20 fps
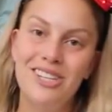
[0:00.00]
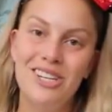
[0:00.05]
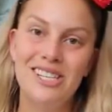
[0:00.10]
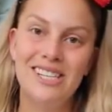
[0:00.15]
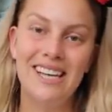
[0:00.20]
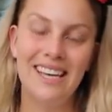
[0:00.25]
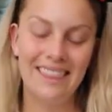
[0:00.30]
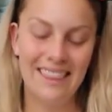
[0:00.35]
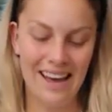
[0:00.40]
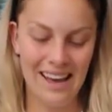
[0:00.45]

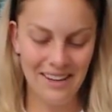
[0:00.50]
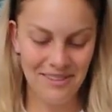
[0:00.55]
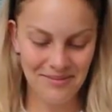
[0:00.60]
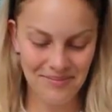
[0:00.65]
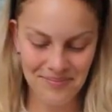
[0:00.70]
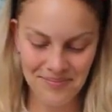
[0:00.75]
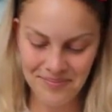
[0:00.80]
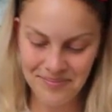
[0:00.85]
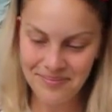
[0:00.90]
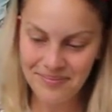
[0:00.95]
just like that.
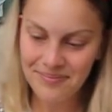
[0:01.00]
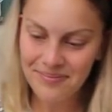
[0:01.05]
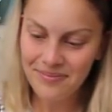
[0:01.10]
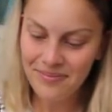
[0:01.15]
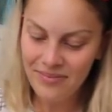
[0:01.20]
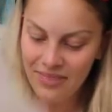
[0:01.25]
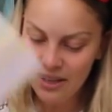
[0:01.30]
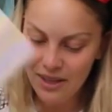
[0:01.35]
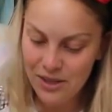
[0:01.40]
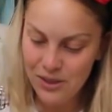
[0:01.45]

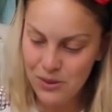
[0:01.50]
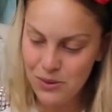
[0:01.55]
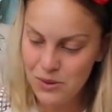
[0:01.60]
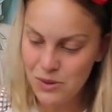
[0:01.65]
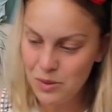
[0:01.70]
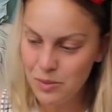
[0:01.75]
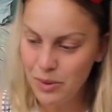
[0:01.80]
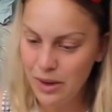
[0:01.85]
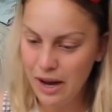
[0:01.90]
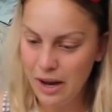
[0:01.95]
So
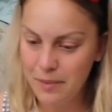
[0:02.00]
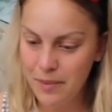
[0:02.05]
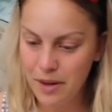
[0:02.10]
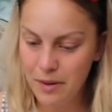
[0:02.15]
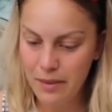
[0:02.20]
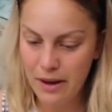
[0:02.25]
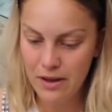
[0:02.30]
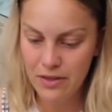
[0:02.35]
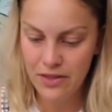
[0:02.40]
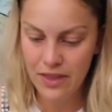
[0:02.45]
super happy
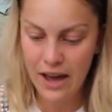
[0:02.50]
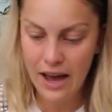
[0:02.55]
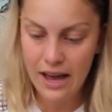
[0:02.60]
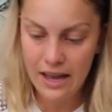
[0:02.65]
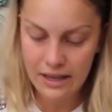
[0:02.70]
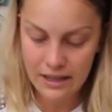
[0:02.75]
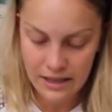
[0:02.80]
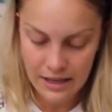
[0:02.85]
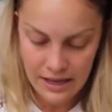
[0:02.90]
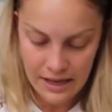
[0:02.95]
about
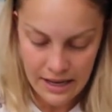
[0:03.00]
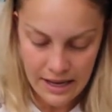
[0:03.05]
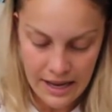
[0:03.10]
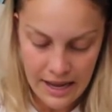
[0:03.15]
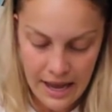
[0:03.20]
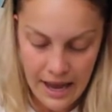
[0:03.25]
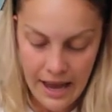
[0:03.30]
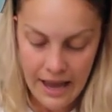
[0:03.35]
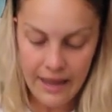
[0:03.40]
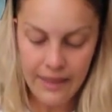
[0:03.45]
that.
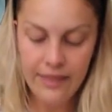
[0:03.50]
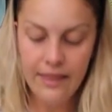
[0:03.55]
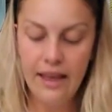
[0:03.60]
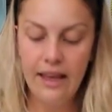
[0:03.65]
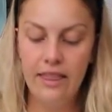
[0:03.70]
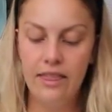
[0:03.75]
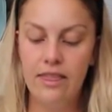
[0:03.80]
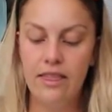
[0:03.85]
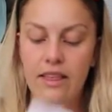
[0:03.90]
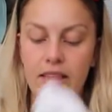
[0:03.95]
And
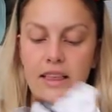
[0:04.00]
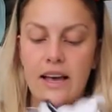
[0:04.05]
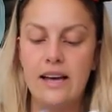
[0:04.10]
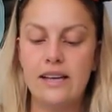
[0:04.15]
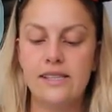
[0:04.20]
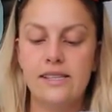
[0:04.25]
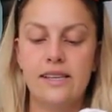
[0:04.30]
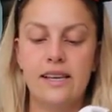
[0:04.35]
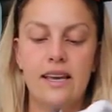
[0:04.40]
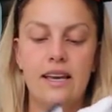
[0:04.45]
then the
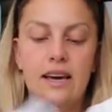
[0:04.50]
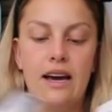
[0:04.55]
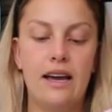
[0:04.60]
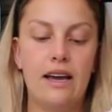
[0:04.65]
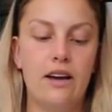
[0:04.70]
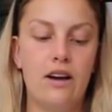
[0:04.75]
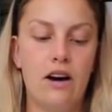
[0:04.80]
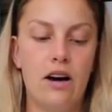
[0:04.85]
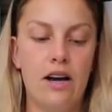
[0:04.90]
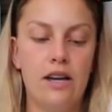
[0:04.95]
last thing
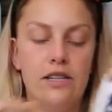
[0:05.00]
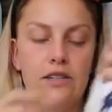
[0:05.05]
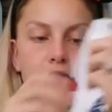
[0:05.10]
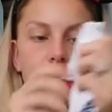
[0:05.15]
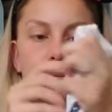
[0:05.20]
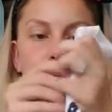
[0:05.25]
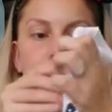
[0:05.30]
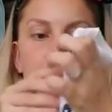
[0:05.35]
I got from